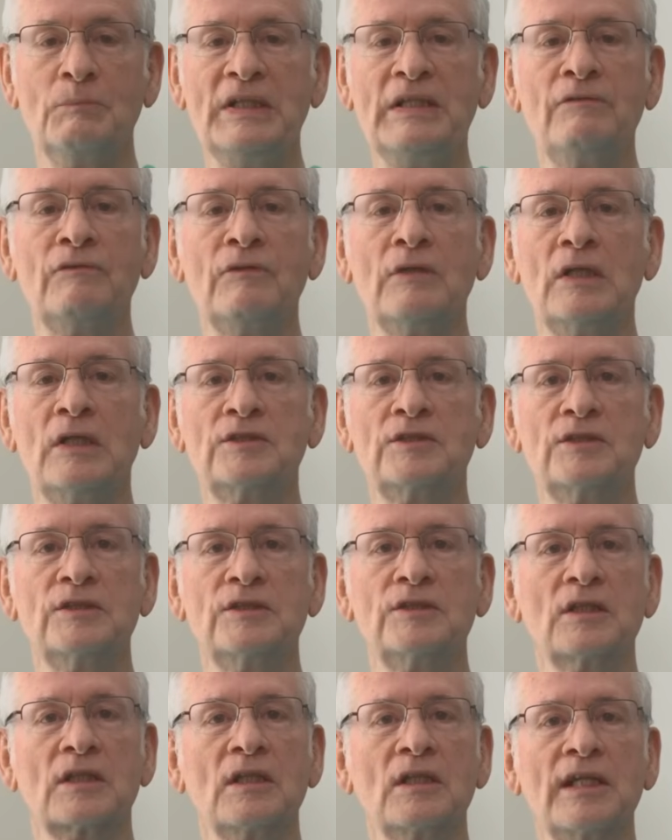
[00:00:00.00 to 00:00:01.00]
PFAS
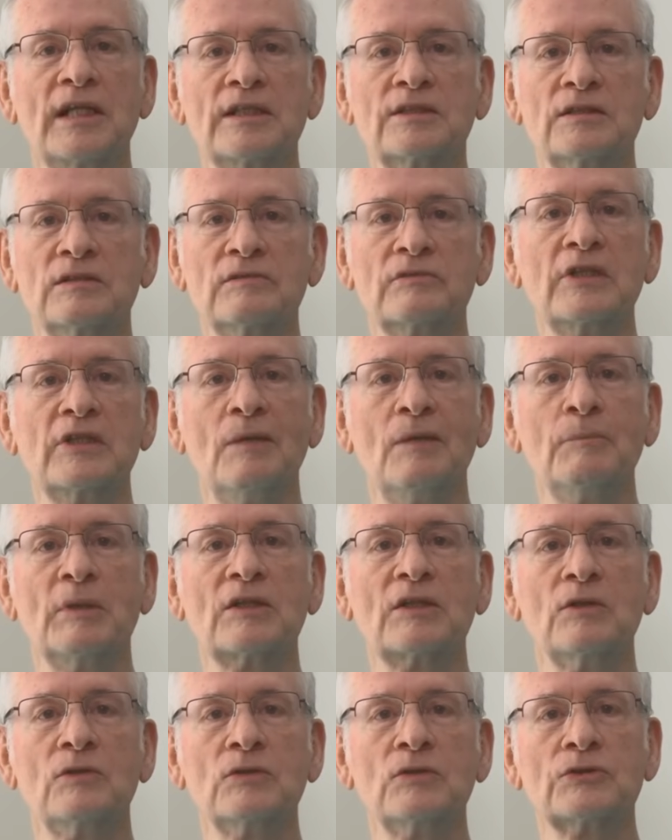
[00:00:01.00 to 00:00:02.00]
is a class of
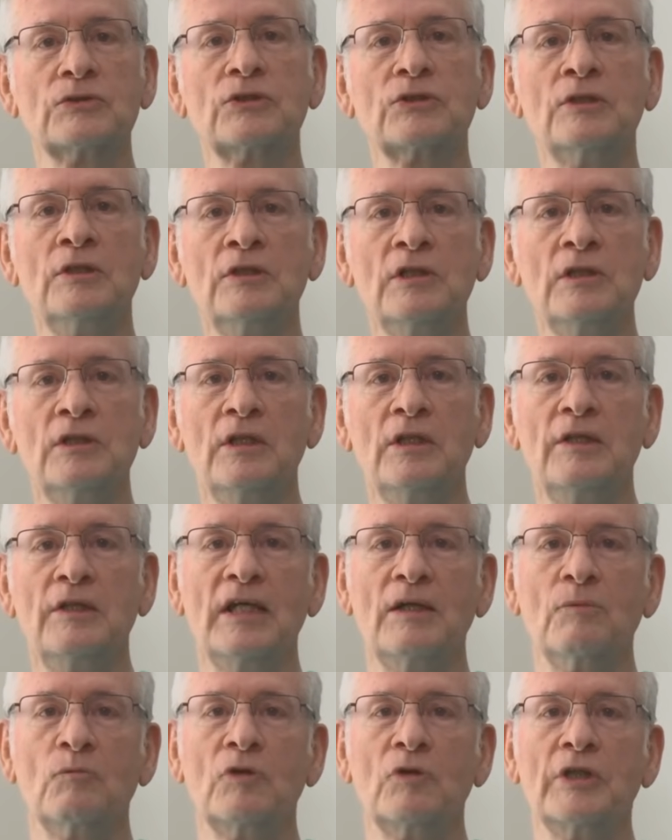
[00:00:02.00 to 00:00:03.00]
chemicals
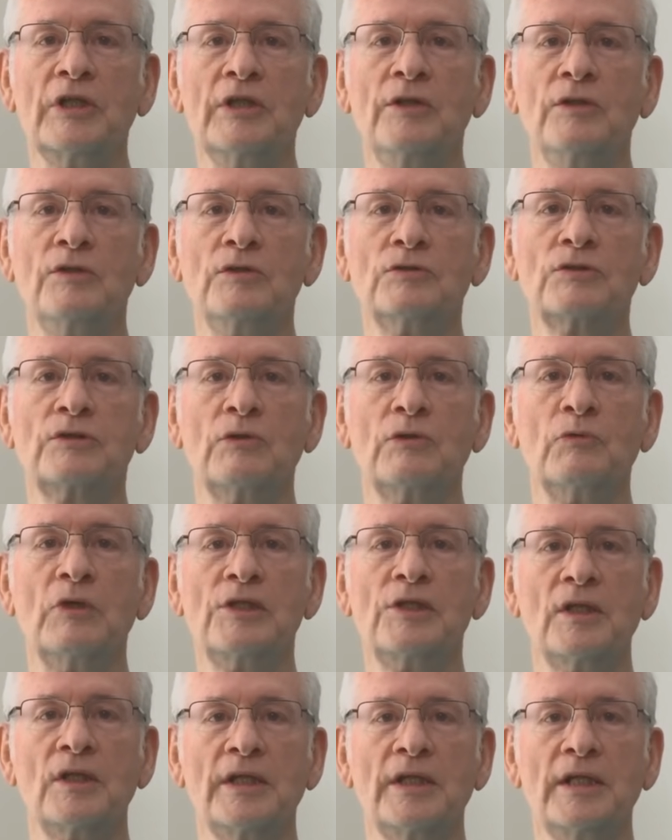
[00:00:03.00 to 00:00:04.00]
that were used
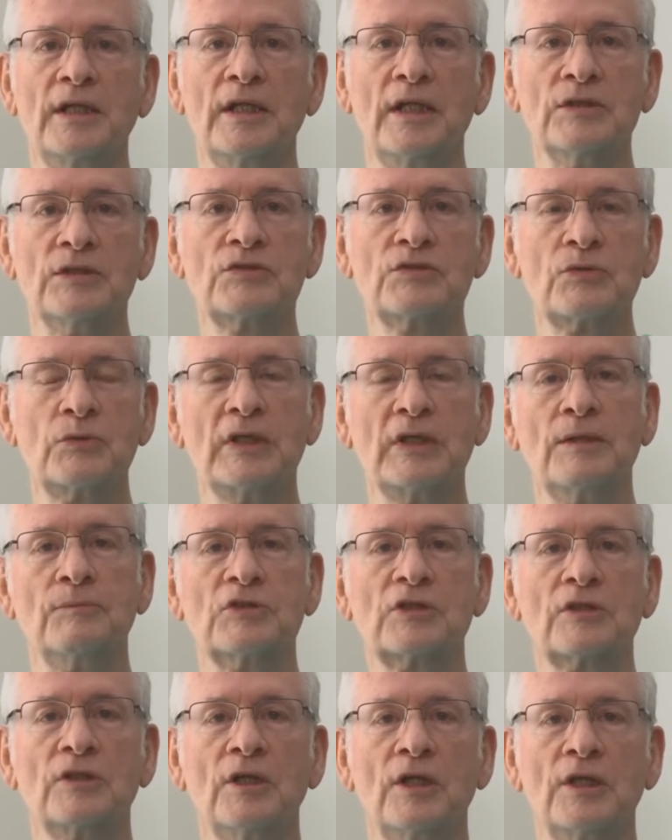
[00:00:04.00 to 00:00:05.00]
originally as
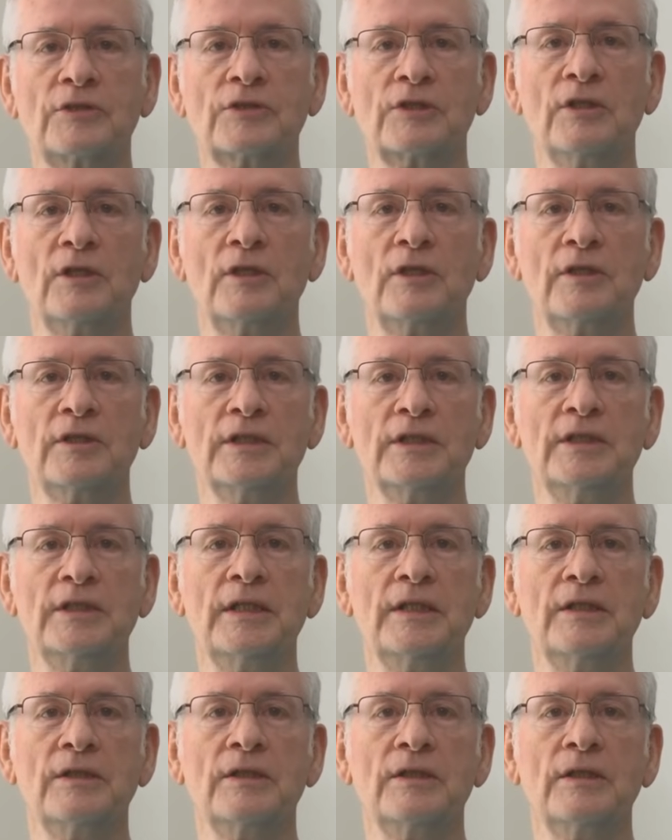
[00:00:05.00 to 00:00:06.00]
3M Scotchgard and
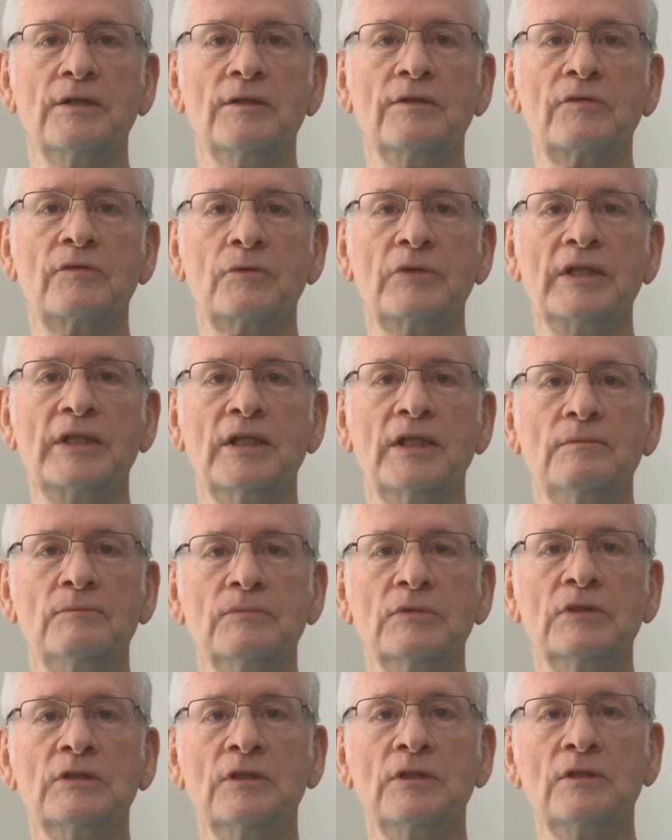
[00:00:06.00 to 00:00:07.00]
then uh,
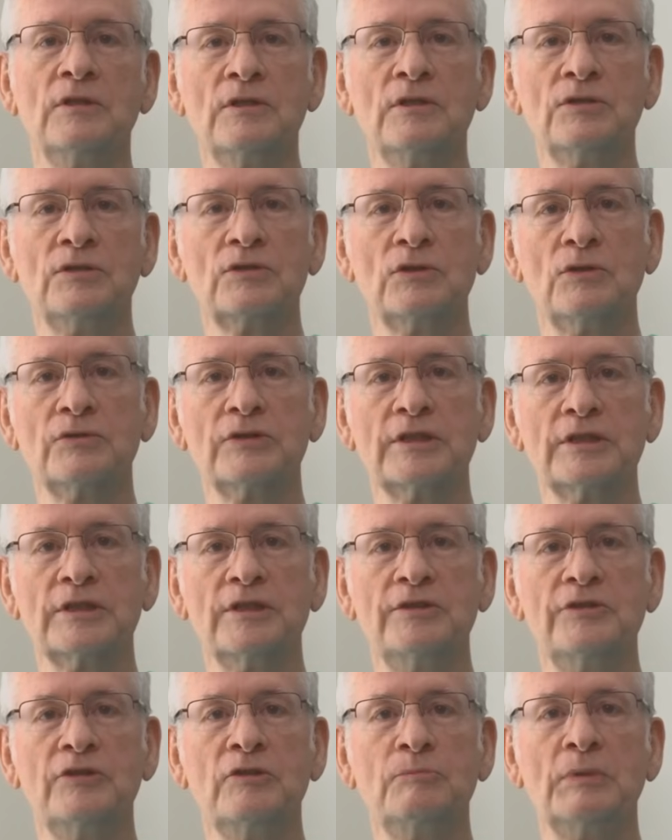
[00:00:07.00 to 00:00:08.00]
3M sold it
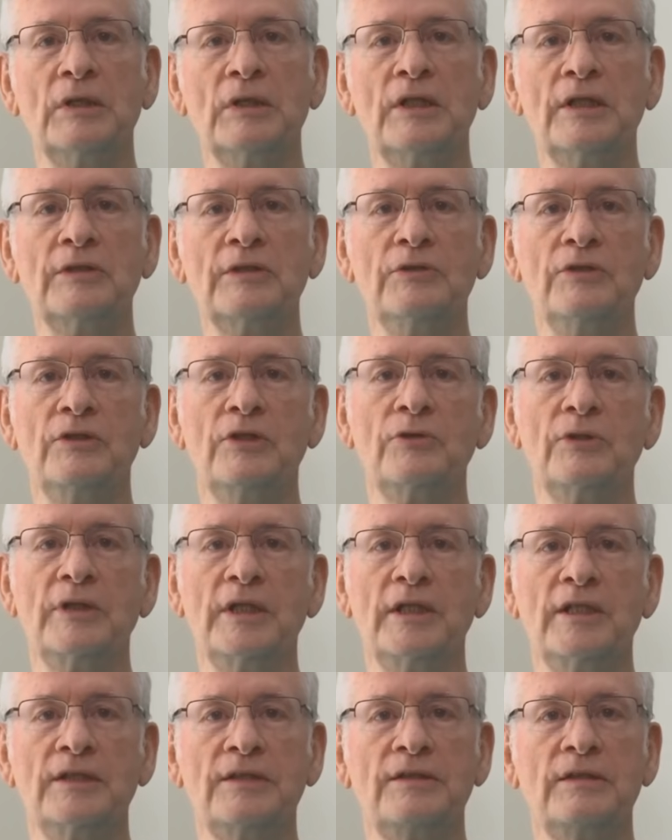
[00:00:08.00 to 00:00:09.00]
to DuPont who
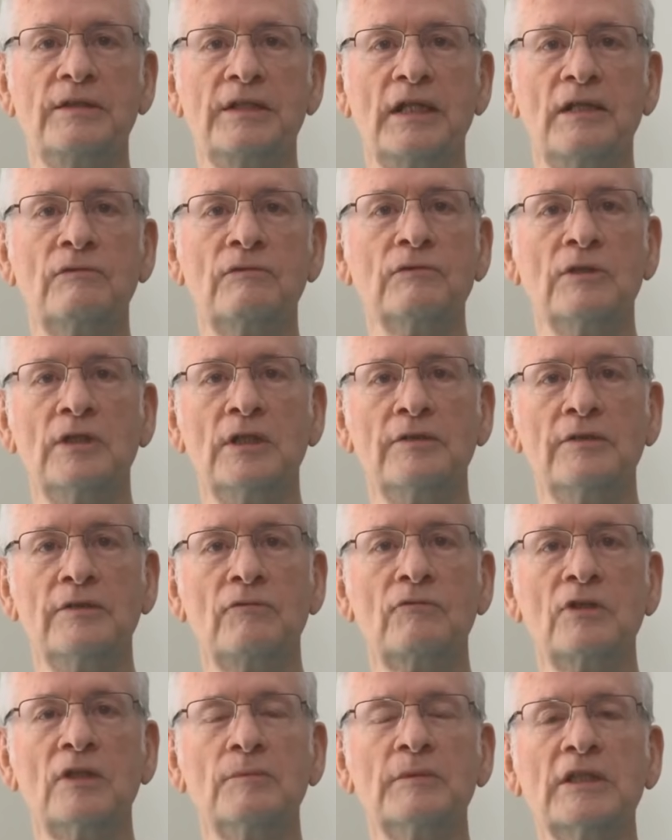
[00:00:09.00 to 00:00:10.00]
created
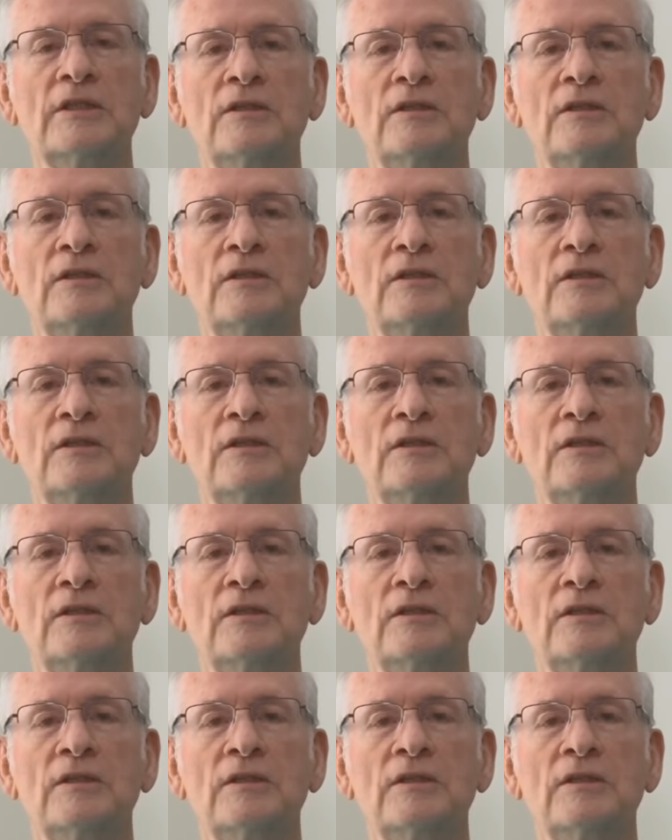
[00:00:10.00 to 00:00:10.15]
Teflon from